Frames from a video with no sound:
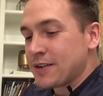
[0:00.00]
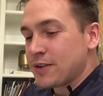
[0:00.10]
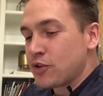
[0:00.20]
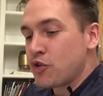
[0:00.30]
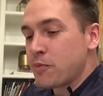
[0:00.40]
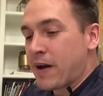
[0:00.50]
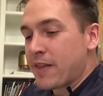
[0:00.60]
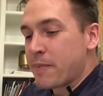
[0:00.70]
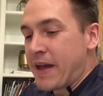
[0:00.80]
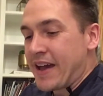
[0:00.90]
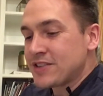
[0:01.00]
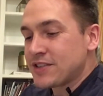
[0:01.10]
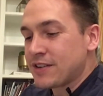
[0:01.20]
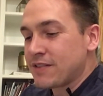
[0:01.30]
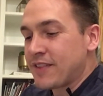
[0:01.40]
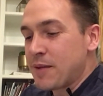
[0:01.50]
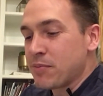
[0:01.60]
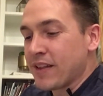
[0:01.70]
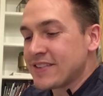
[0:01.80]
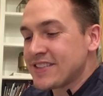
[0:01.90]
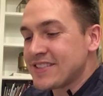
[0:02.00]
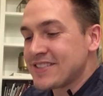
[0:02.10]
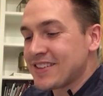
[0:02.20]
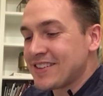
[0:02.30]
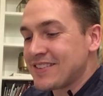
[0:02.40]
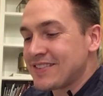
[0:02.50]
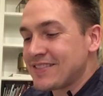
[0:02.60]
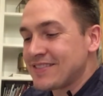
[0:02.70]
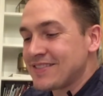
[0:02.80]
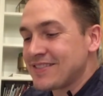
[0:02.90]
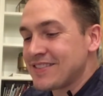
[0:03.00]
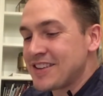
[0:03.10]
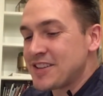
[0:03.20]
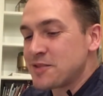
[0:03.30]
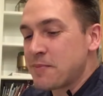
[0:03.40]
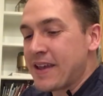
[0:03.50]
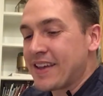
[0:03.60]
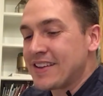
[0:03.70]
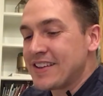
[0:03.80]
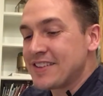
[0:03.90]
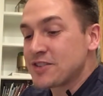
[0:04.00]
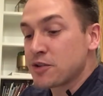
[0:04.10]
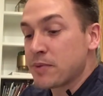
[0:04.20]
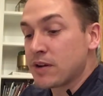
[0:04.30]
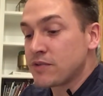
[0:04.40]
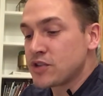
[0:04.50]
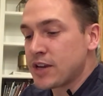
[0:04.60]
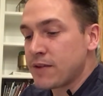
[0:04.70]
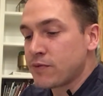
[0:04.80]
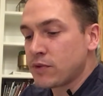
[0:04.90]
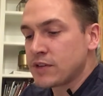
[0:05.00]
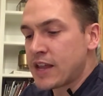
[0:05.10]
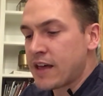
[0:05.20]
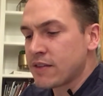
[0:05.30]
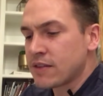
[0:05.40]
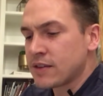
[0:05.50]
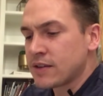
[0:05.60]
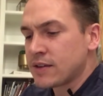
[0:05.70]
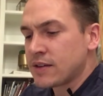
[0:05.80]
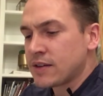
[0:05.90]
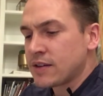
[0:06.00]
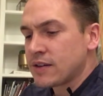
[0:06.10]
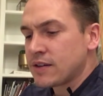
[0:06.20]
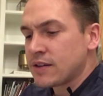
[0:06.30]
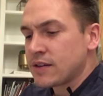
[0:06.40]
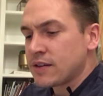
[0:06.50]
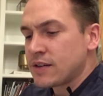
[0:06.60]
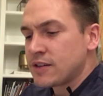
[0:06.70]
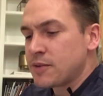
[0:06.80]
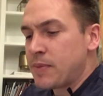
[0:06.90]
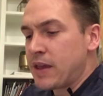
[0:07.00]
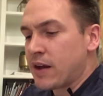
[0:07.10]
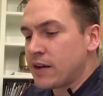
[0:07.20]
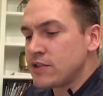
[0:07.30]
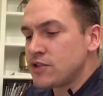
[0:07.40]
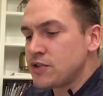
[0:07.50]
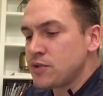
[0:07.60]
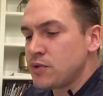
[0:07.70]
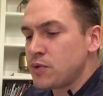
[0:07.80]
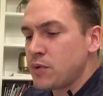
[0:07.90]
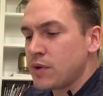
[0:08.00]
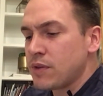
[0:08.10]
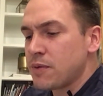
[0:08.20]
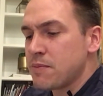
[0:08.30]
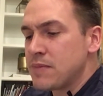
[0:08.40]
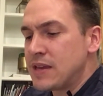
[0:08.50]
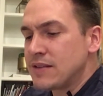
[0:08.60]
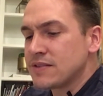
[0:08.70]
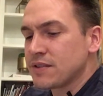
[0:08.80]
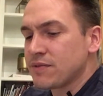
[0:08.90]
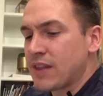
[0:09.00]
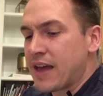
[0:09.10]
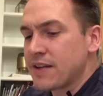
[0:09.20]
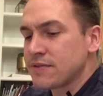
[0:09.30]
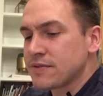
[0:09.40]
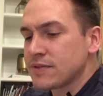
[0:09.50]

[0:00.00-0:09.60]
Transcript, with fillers: who by the passion of thy blessed Son didst make an instrument of shameful death, to be unto the means of life,